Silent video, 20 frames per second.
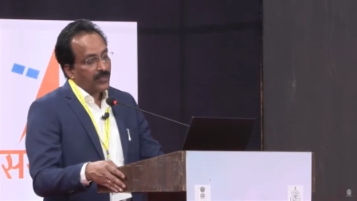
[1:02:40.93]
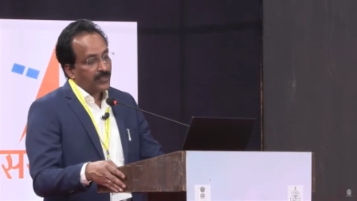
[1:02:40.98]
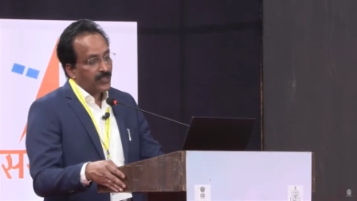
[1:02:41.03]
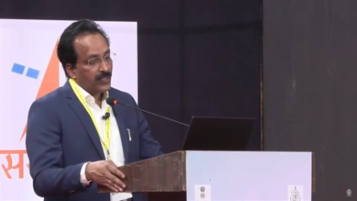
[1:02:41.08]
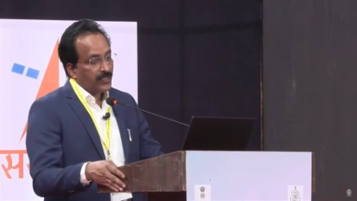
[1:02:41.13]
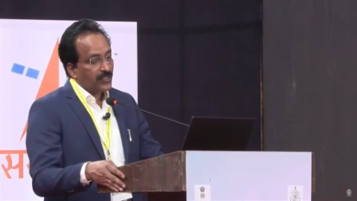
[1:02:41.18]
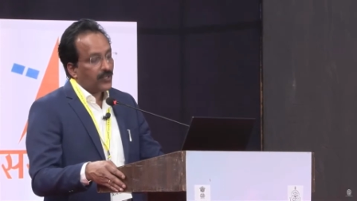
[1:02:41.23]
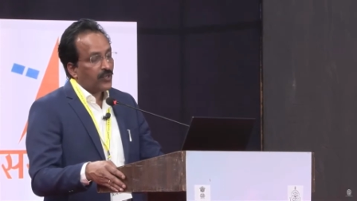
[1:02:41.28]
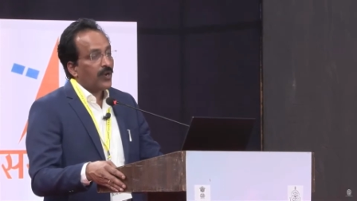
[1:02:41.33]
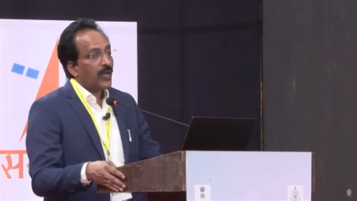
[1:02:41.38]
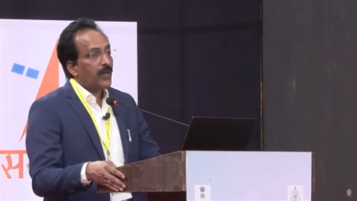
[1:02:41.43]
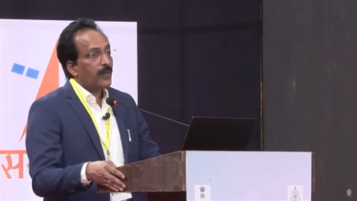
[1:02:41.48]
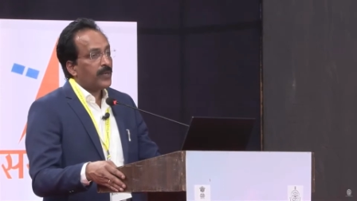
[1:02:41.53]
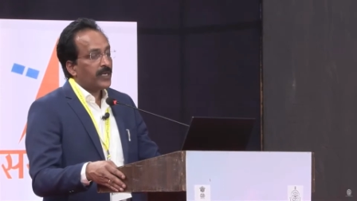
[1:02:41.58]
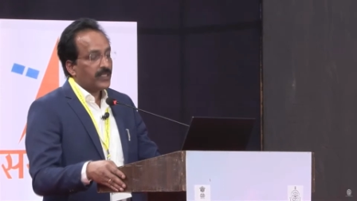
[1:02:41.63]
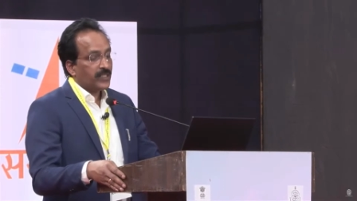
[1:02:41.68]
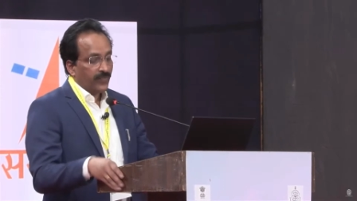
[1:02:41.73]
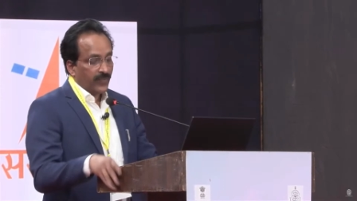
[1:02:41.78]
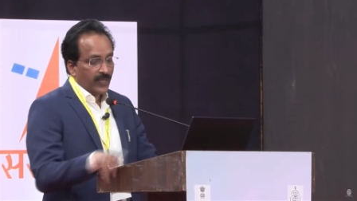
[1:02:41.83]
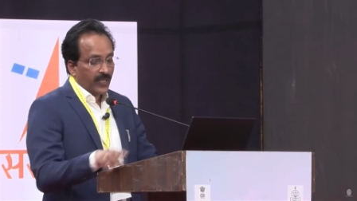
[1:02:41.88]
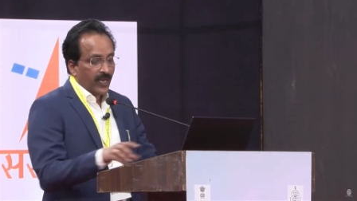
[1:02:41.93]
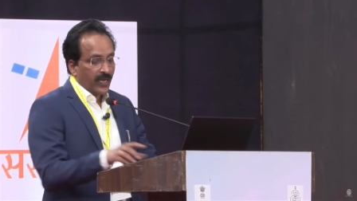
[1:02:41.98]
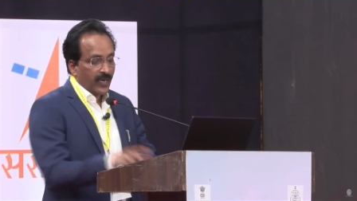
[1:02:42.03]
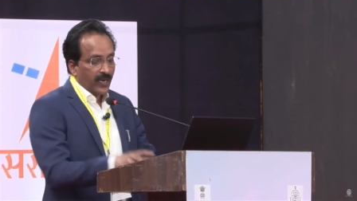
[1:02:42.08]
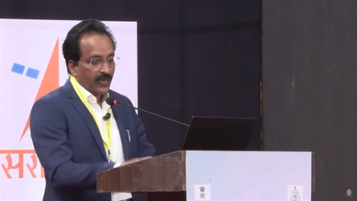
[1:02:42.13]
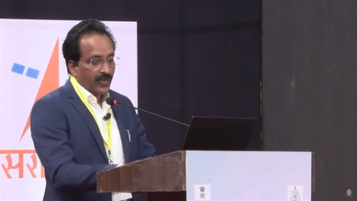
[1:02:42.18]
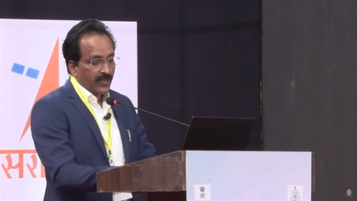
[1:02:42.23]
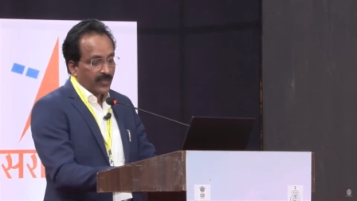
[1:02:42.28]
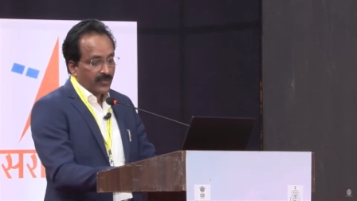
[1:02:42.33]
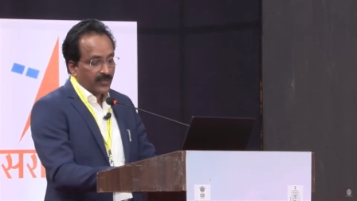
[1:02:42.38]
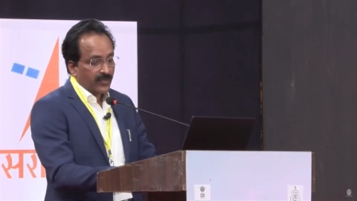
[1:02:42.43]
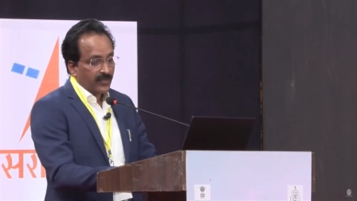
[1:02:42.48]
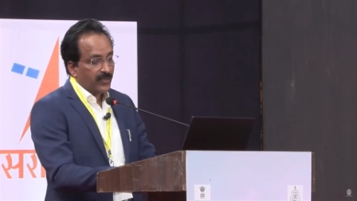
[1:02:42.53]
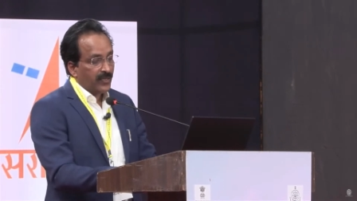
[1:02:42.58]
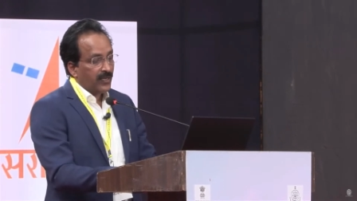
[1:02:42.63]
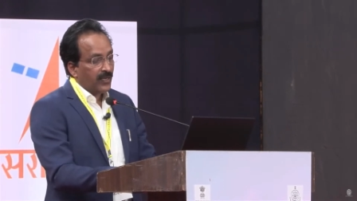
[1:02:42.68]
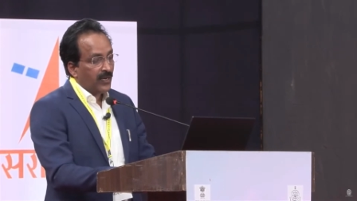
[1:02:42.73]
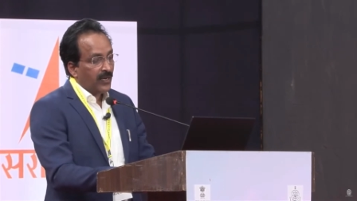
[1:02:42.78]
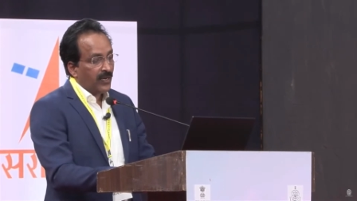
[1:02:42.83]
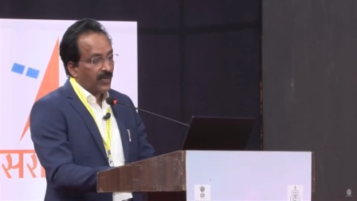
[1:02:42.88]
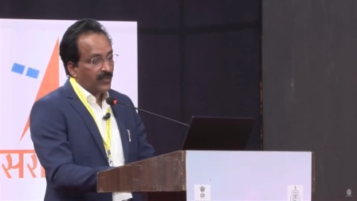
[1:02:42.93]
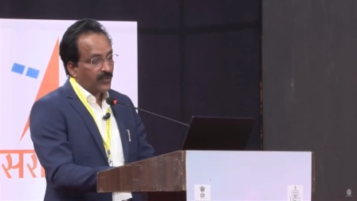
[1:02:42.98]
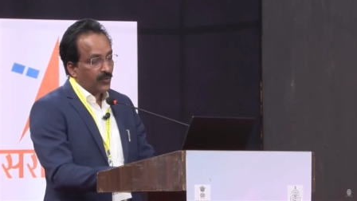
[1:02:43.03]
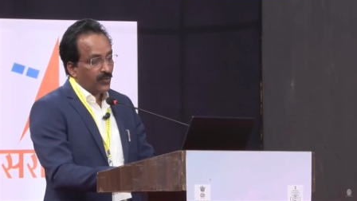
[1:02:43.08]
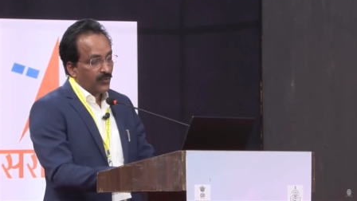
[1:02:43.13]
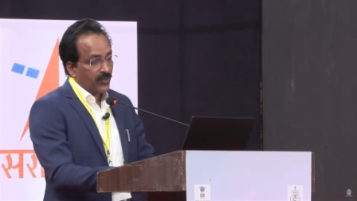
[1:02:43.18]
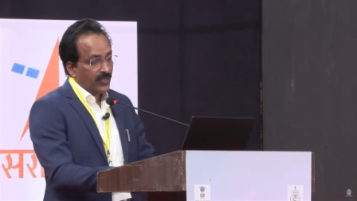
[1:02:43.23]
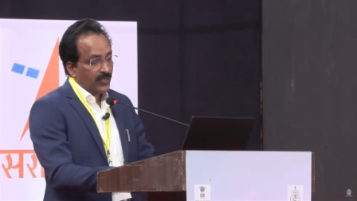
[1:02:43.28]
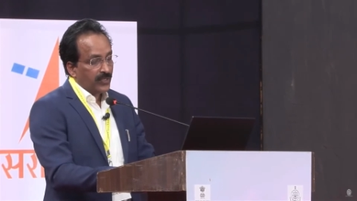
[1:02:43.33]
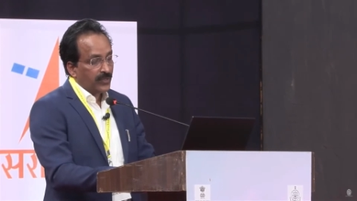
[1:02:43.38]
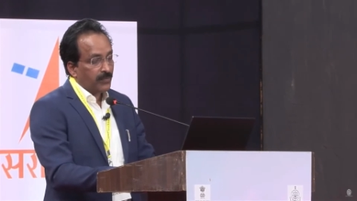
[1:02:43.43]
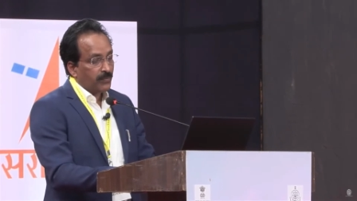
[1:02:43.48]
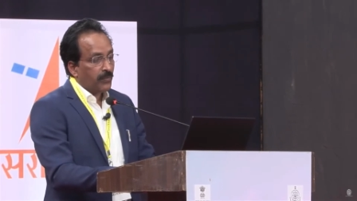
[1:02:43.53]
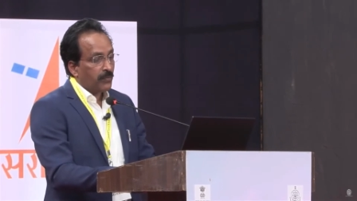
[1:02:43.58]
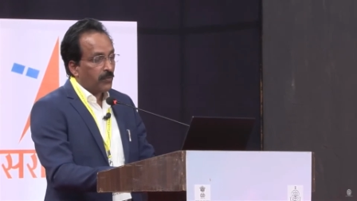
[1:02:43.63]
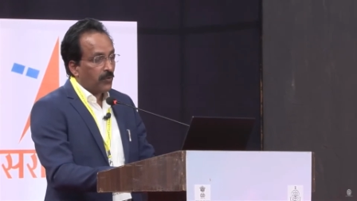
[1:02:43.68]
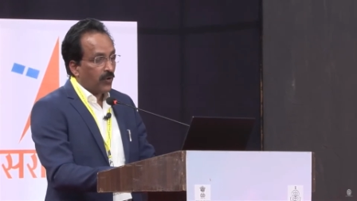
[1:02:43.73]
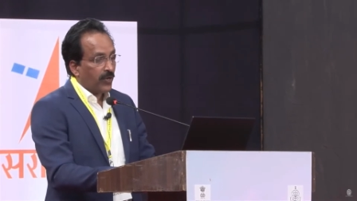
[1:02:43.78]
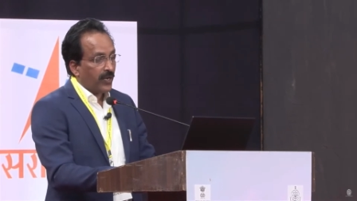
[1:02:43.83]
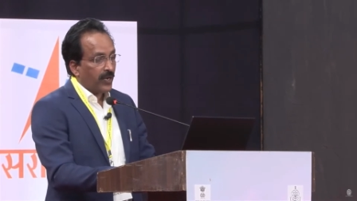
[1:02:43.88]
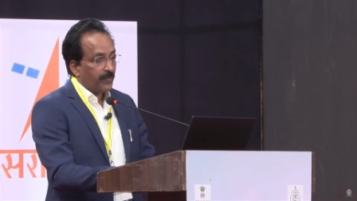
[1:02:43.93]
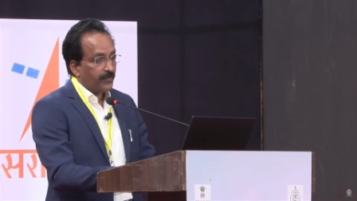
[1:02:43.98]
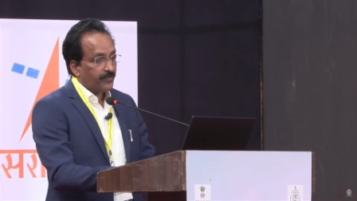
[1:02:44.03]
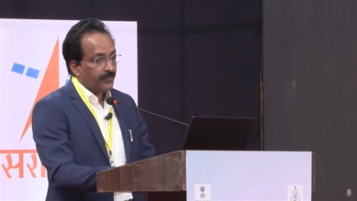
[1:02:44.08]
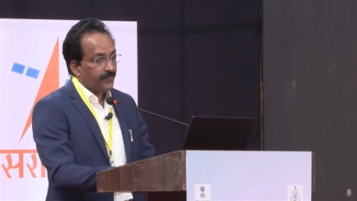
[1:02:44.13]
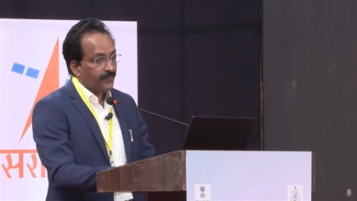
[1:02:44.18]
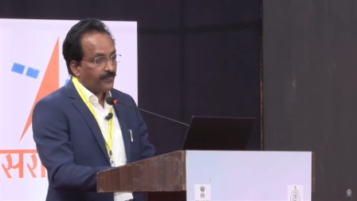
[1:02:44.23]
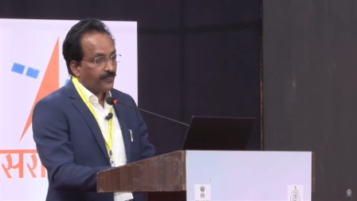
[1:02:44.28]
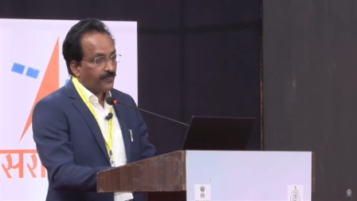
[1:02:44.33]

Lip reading: research collaboration with IITs through this program.